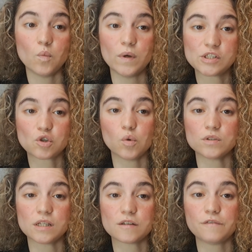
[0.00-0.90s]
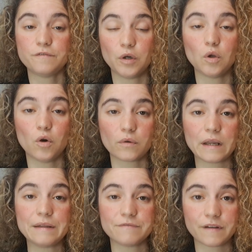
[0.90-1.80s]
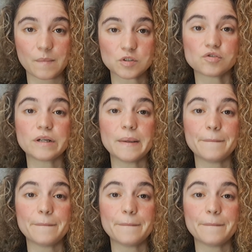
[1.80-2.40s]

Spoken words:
which causes full-on inflammatory